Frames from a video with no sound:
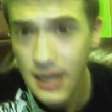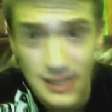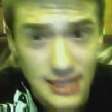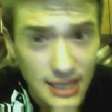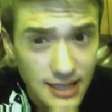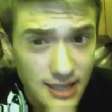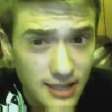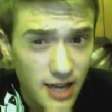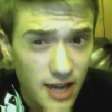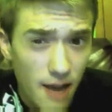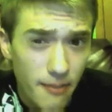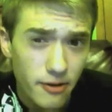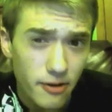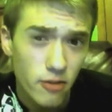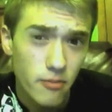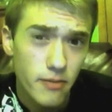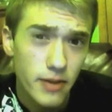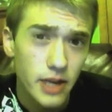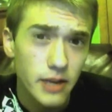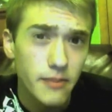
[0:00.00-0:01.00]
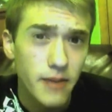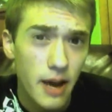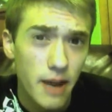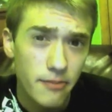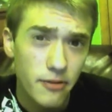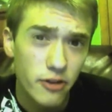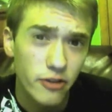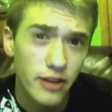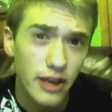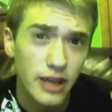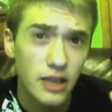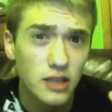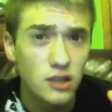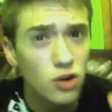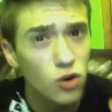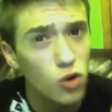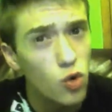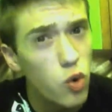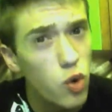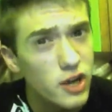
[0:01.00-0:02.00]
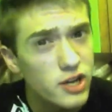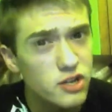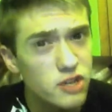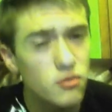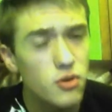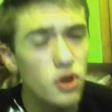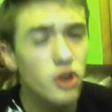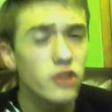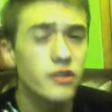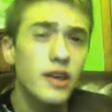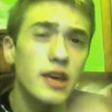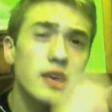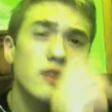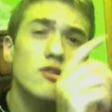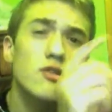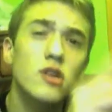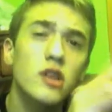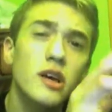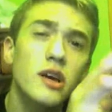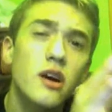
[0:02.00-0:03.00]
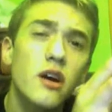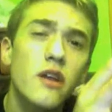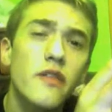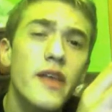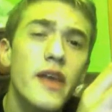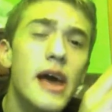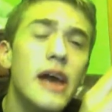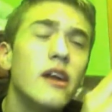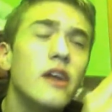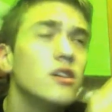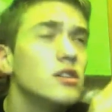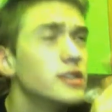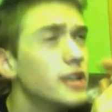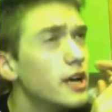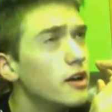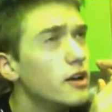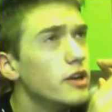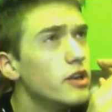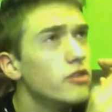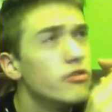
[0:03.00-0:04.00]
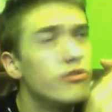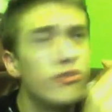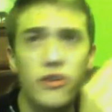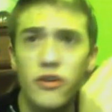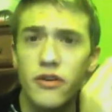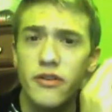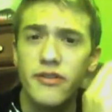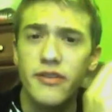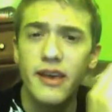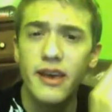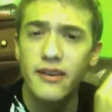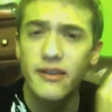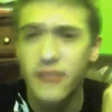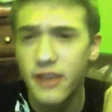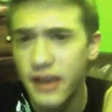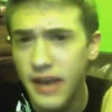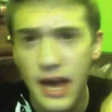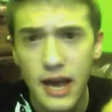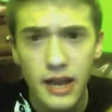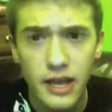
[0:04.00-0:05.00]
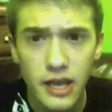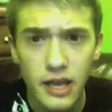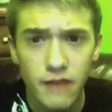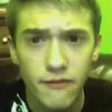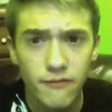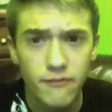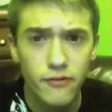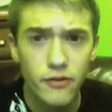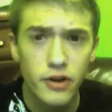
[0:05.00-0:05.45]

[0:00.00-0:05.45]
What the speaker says: It's at the top of your mini-map. There's like a little question mark thing. You click on that, it'll tell you certain things like how to get